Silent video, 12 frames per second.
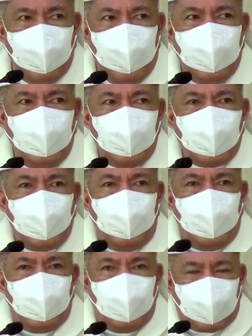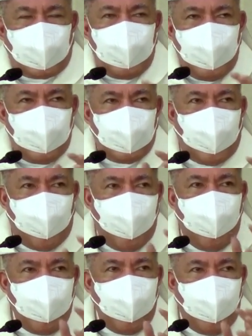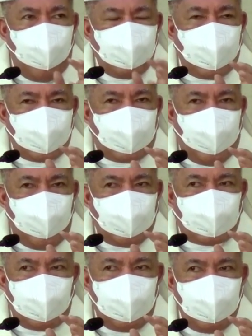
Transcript: in panang I am the gate,